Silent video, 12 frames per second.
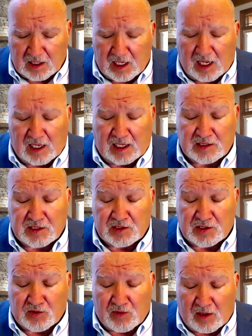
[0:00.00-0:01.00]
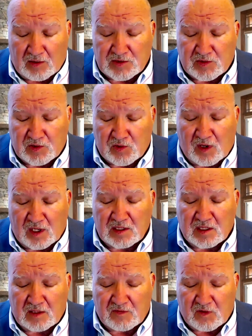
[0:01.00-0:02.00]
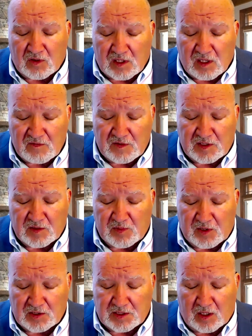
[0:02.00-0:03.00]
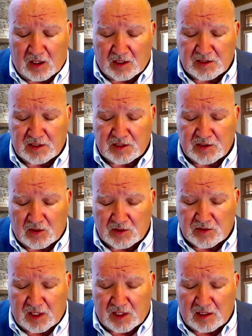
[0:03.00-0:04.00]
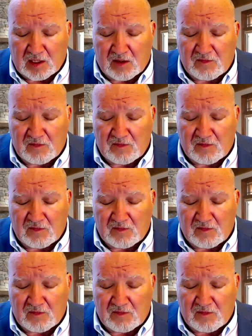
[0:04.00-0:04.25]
I ask you to surround us with the white light of your love and to pierce our hearts and souls with that love.